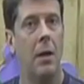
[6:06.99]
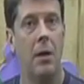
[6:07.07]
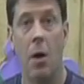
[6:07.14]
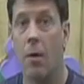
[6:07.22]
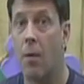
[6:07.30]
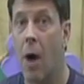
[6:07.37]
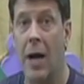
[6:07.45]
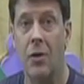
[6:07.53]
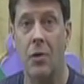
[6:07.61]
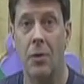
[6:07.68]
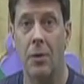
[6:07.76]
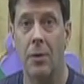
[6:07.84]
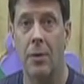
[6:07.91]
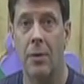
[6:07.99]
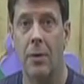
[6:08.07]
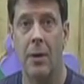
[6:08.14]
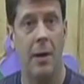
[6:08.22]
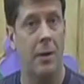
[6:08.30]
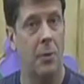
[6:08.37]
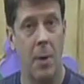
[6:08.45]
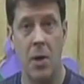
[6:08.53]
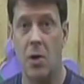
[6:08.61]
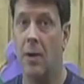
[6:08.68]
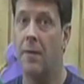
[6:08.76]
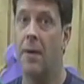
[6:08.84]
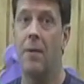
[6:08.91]
know fractions,
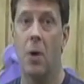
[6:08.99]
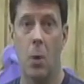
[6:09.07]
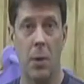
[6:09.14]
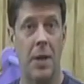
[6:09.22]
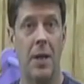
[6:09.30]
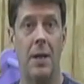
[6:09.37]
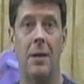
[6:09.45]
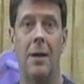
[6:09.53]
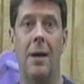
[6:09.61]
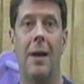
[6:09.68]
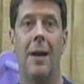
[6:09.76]
especially if you're within